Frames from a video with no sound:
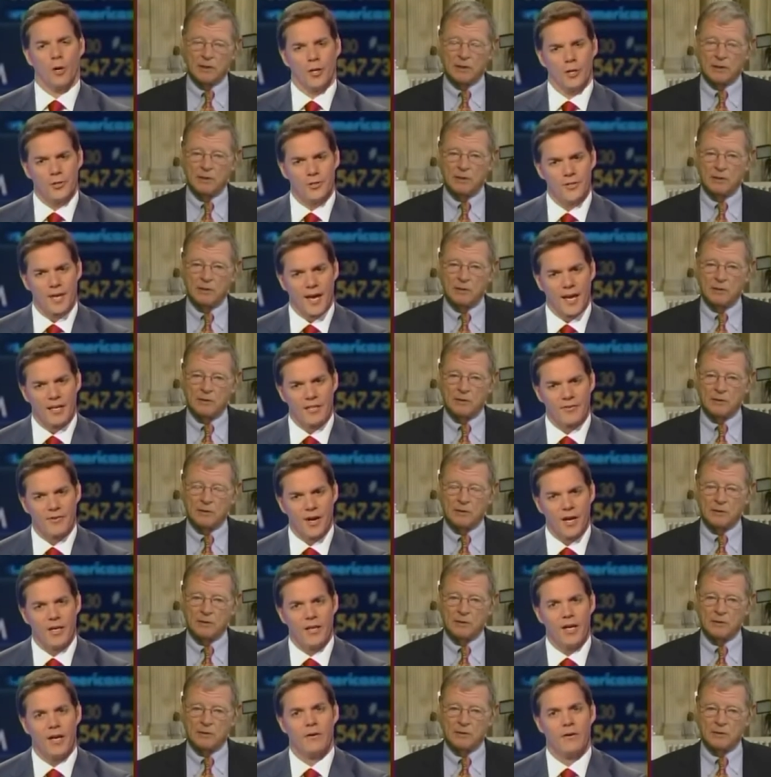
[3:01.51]
Speaker 1: are you
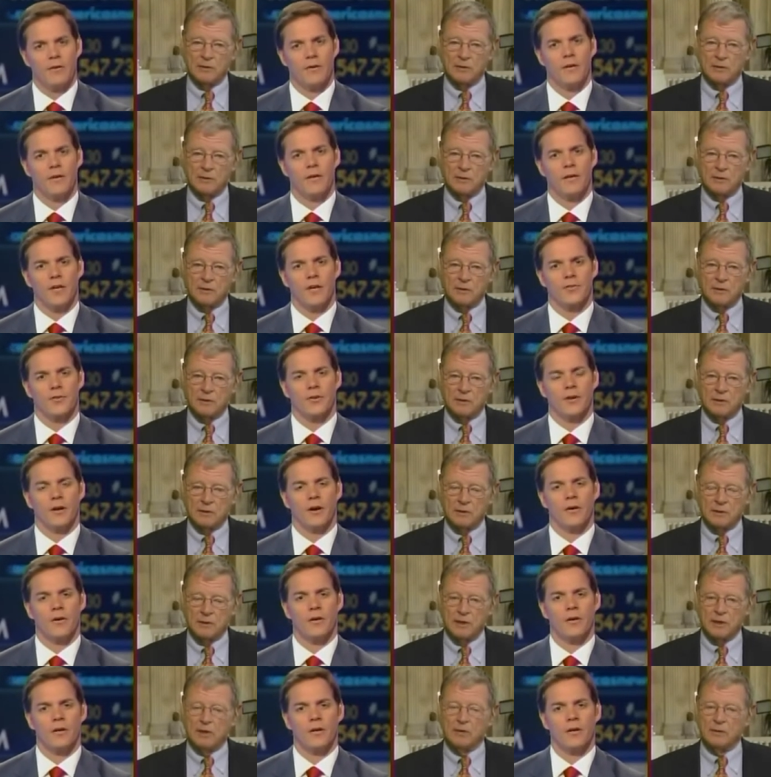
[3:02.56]
satisfied now? Yes or no?
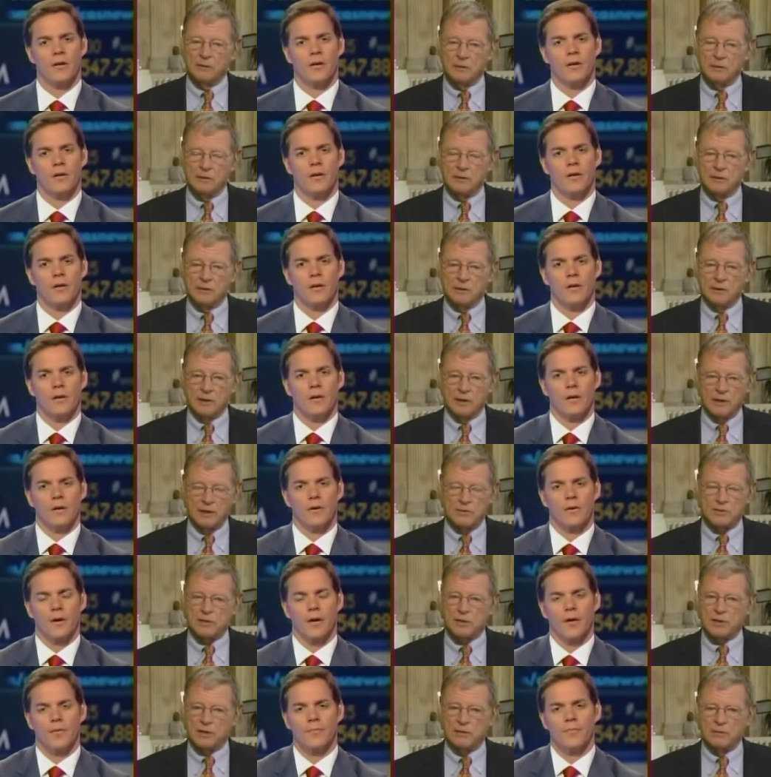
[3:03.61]
Speaker 2: Yeah. Yeah, he's
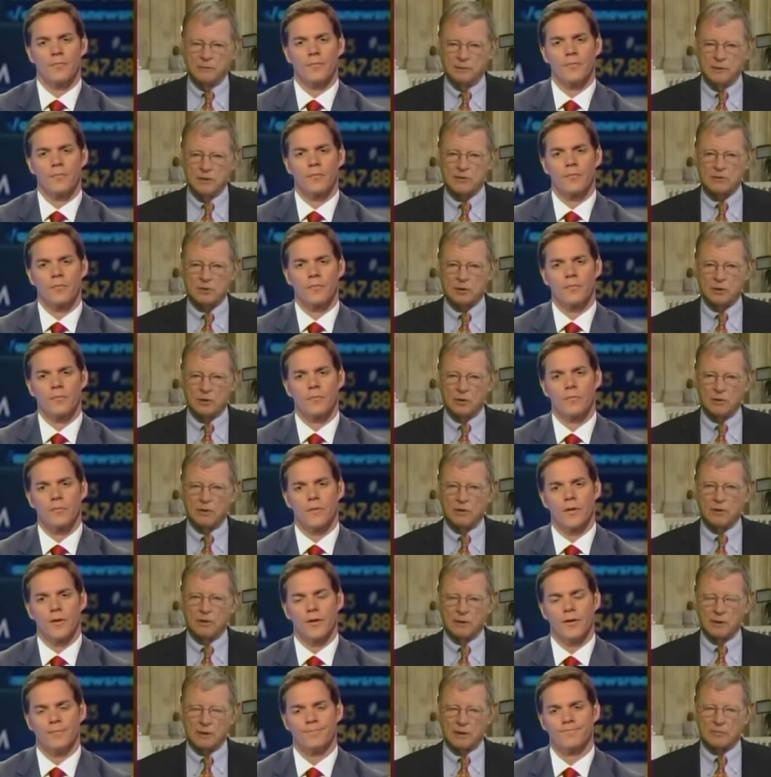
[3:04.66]
dead. He's gone,
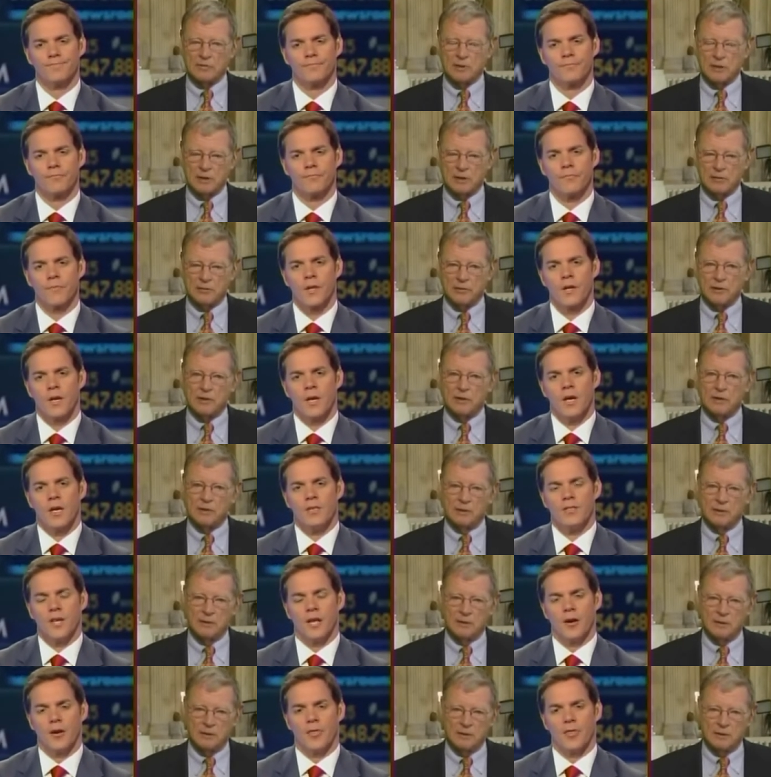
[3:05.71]
and I'm satisfied.
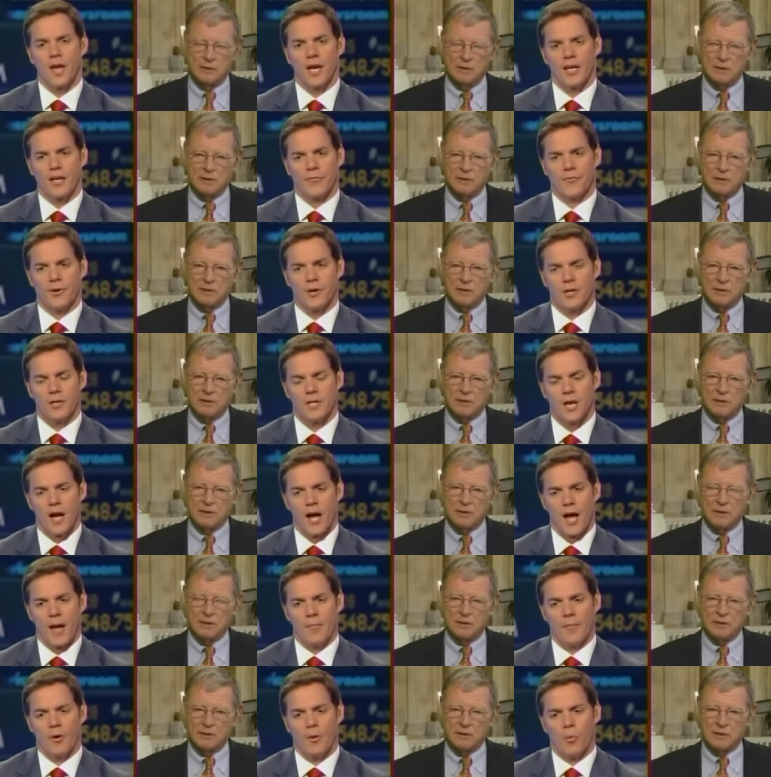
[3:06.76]
Speaker 1: Senator, thank you for your
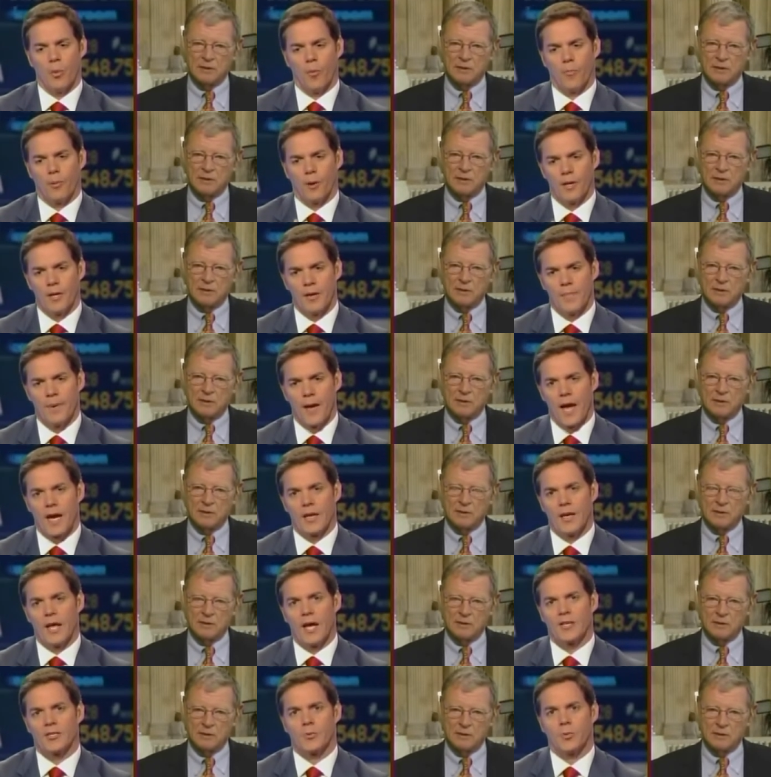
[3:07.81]
time. We'll bring you back
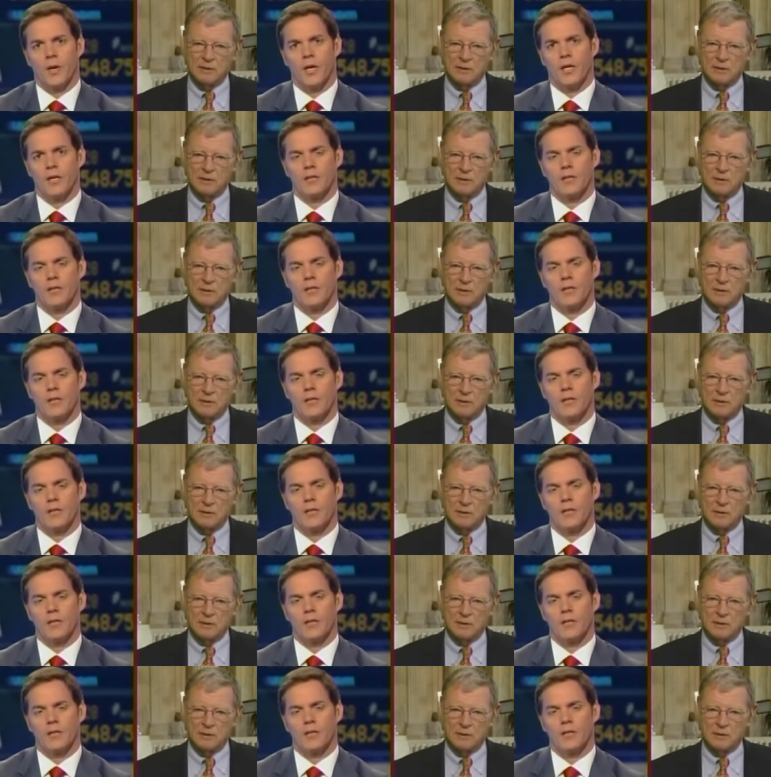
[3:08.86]
next week and